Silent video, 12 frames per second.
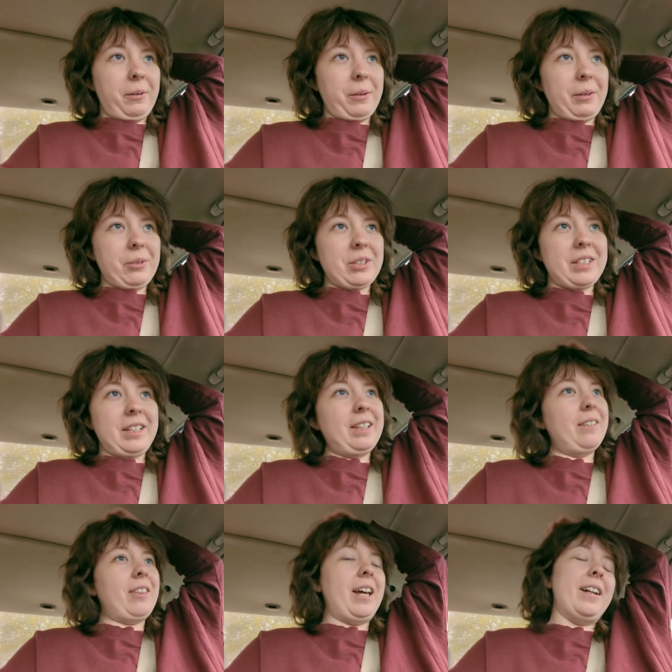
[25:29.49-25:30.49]
We will see
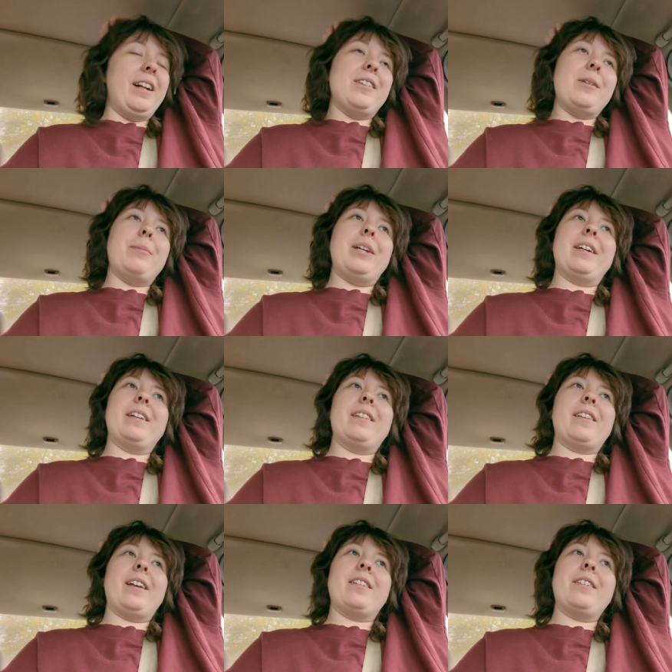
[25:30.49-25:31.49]
if that ends up being a
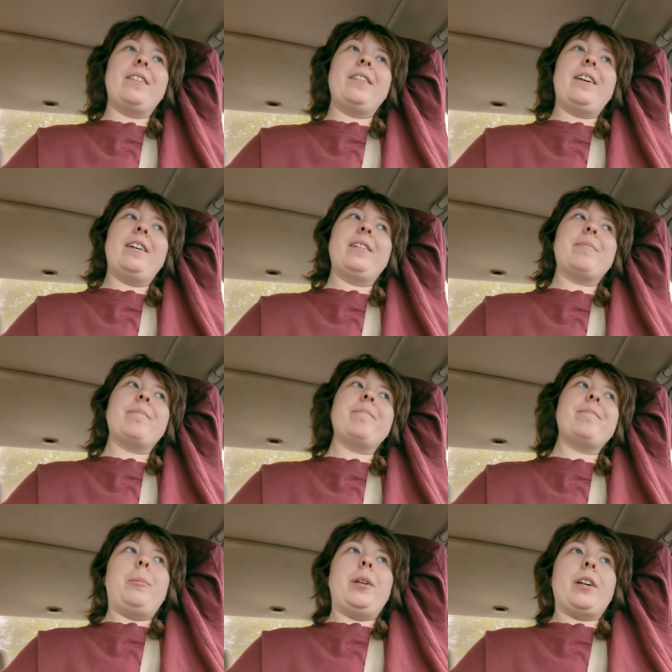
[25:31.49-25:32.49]
disaster or not,
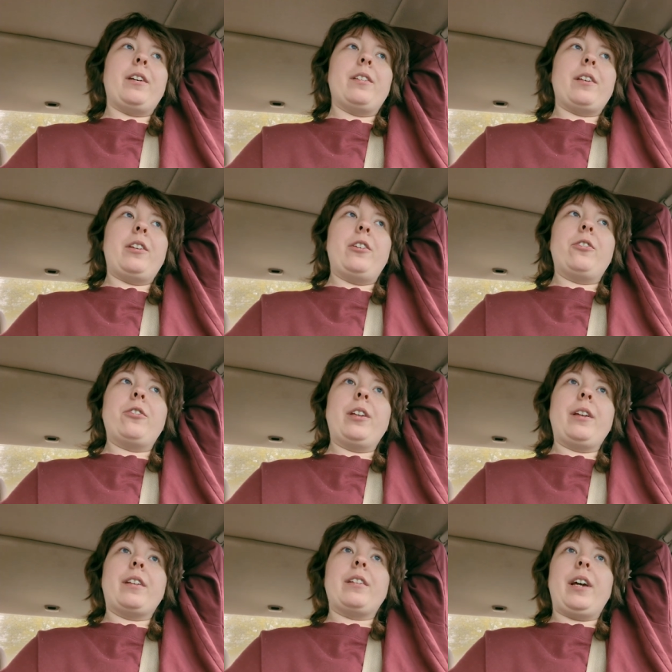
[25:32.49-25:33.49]
because I usually
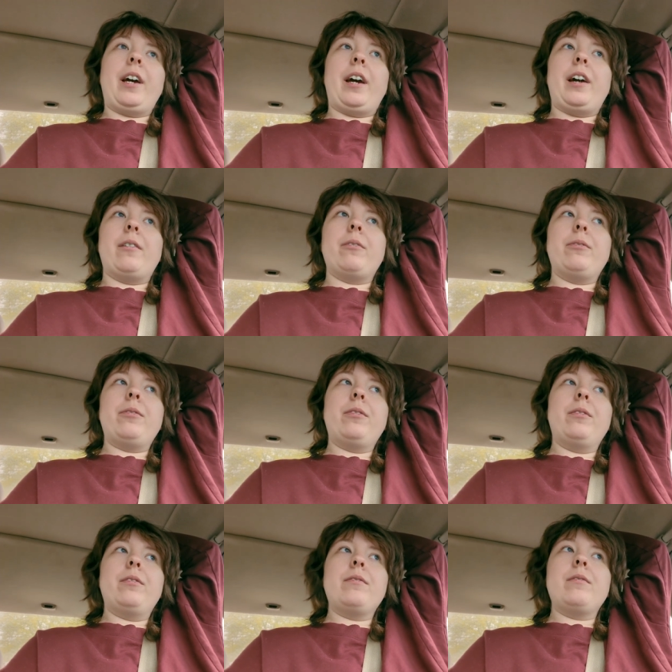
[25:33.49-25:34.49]
like to have
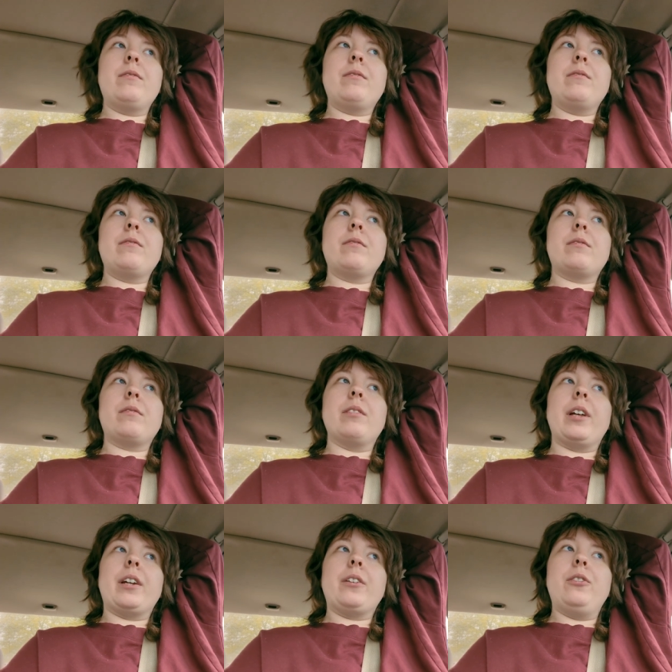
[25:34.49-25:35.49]

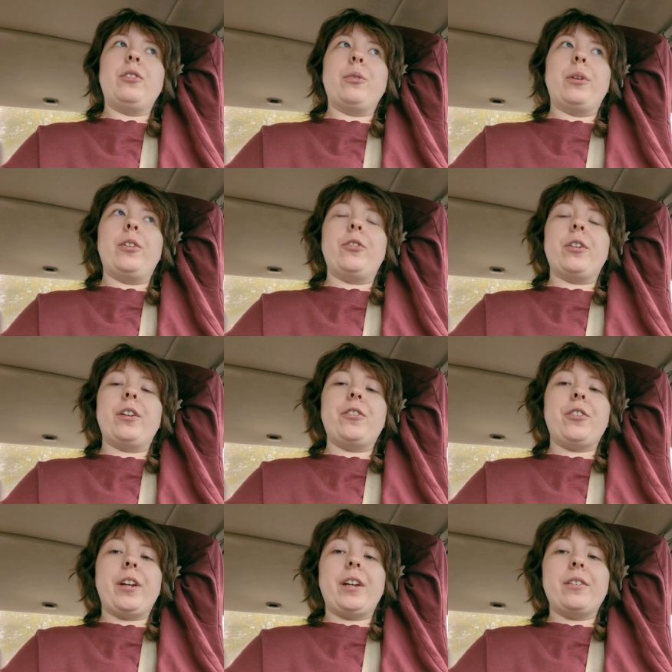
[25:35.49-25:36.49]
like 200 and
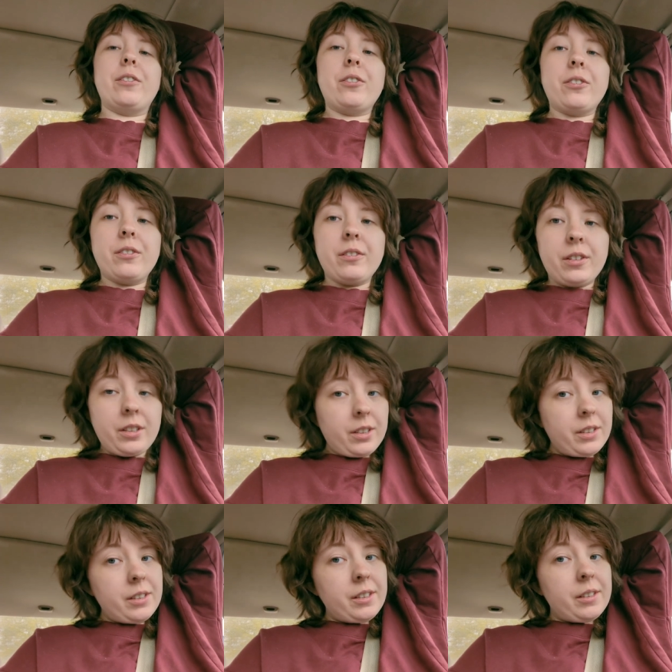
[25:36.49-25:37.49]
change
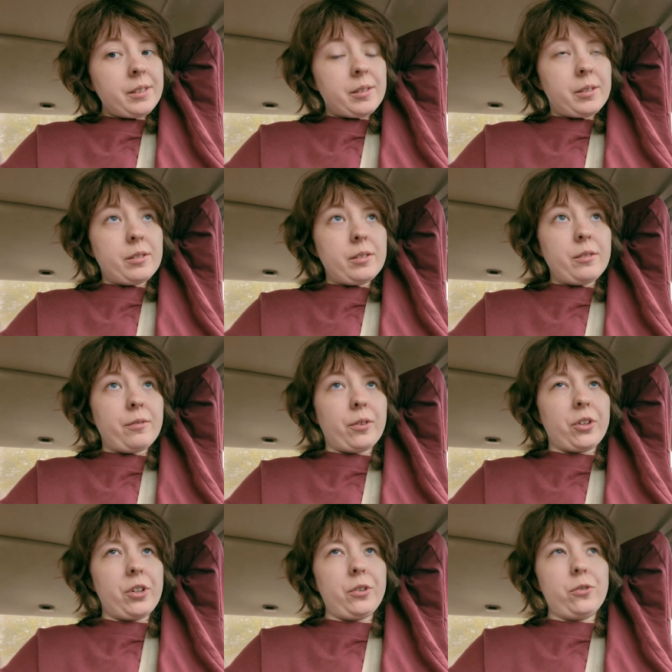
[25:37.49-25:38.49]
for
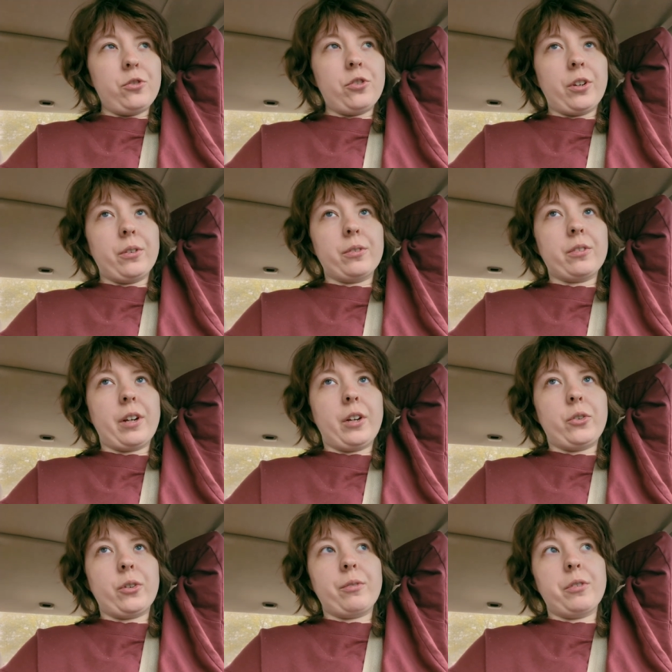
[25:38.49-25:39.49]
huge shows,
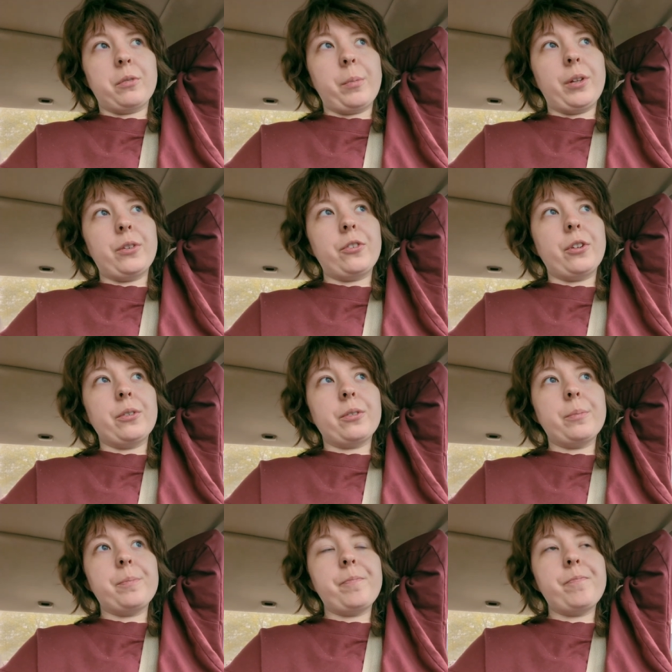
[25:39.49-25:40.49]
100 for smaller
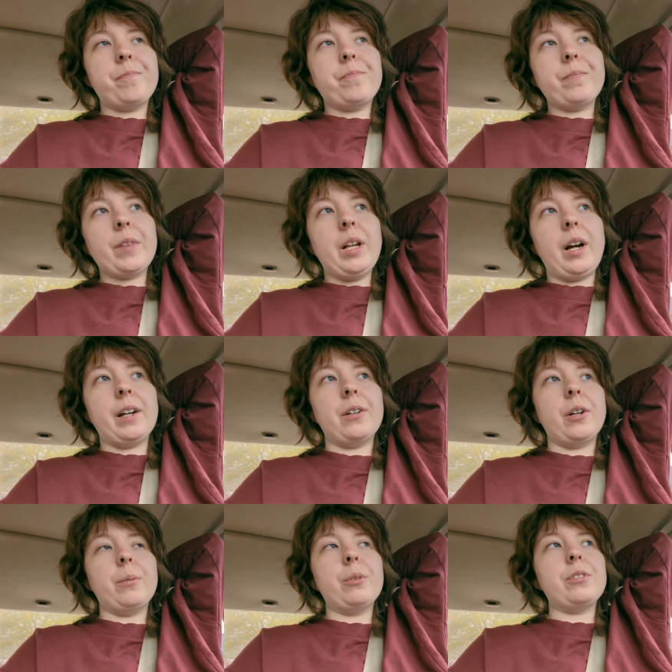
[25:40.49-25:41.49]
shows. I don't
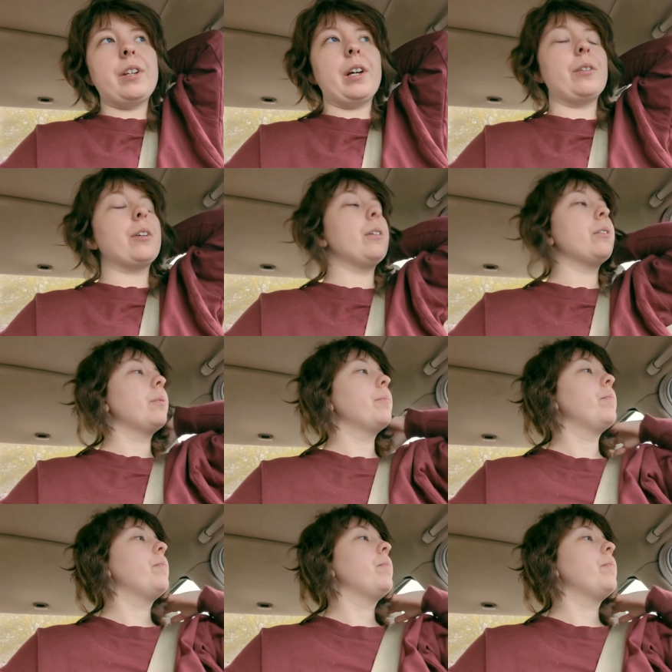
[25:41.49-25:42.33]
know. We'll see how it goes.